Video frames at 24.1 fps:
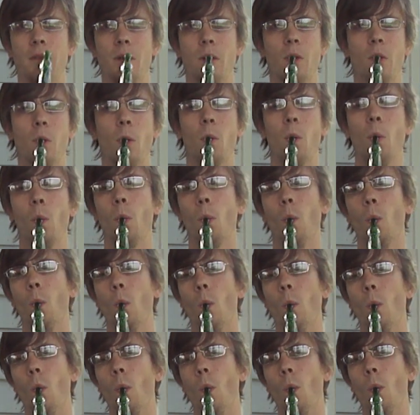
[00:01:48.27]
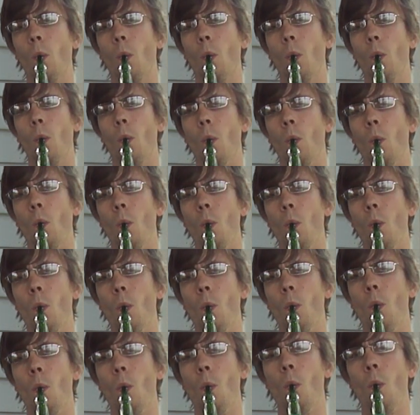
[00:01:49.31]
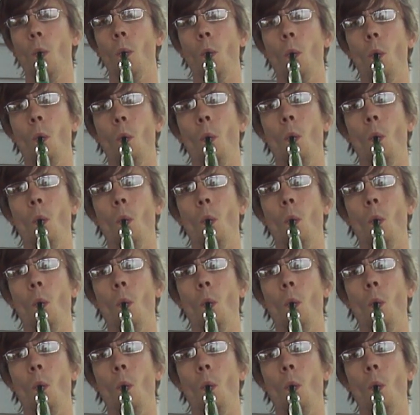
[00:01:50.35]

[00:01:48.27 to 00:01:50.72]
(no one is talking)